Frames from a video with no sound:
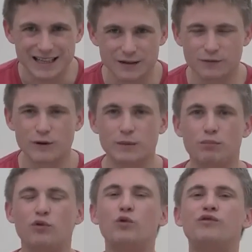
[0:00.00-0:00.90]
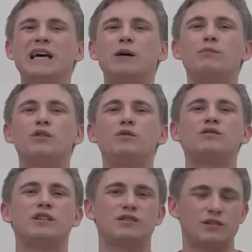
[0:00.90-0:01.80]
Therefore, it improves our immune
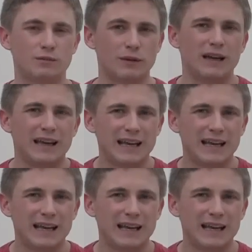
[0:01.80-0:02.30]
system